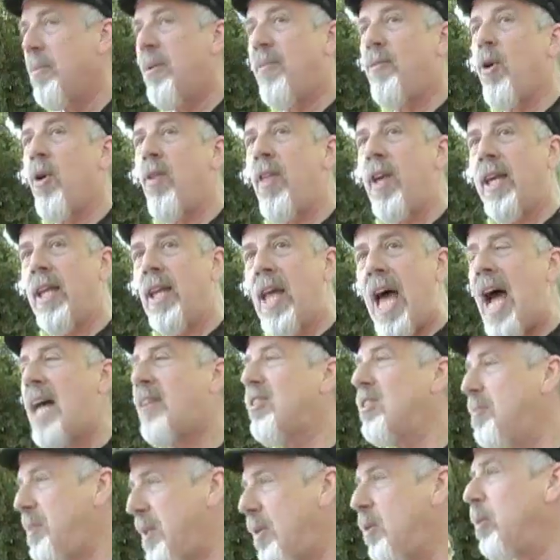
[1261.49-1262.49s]
before they can
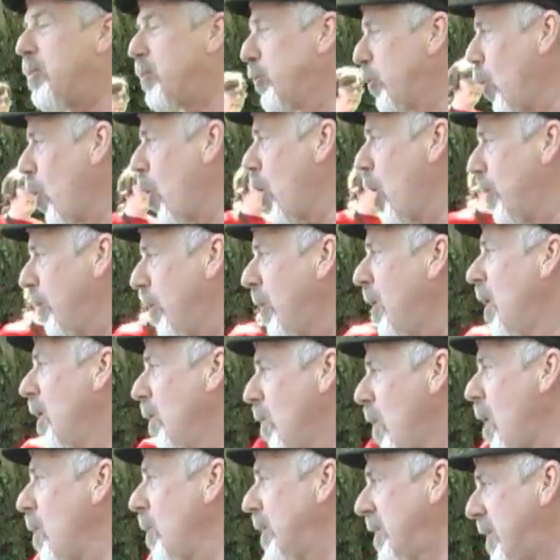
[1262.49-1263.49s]
actually be absorbed,
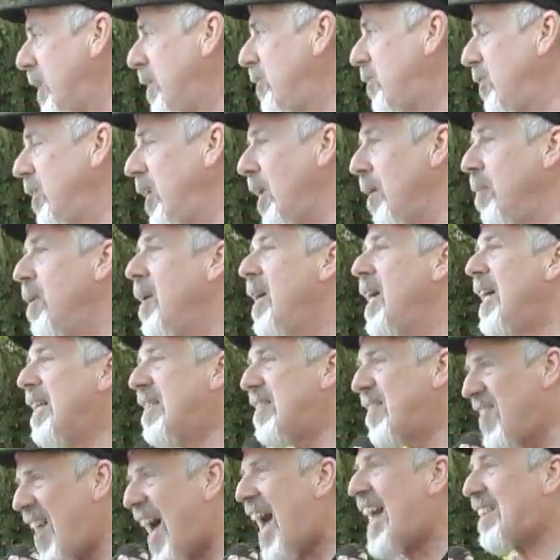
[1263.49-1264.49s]
what we're teaching them.
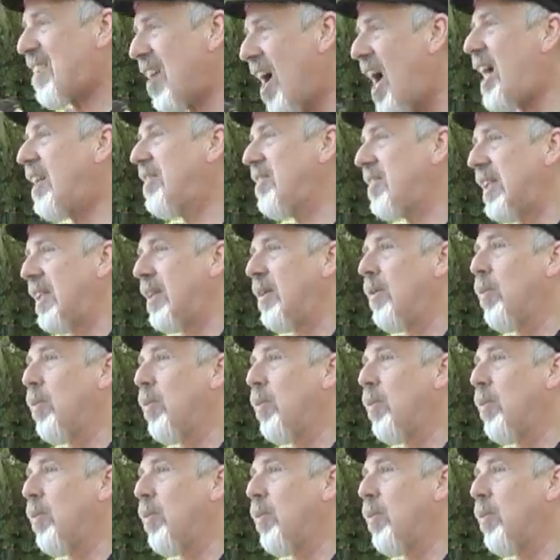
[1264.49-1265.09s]
It's that toxic,